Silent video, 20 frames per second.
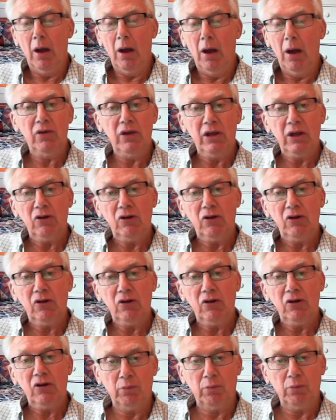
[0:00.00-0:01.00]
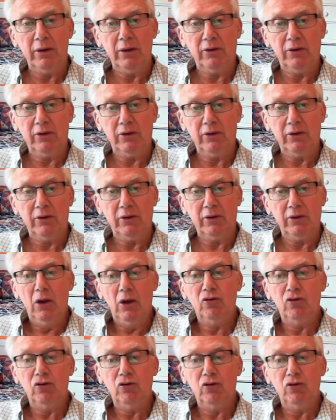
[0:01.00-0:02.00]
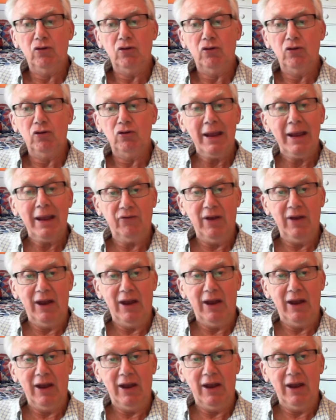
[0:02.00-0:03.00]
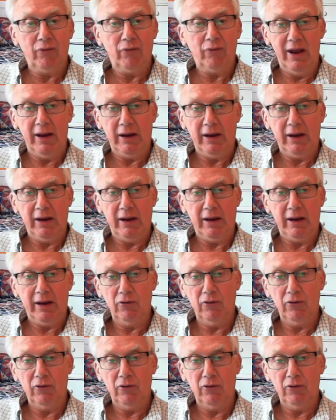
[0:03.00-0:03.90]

the adjustment to the manufacturing overhead account.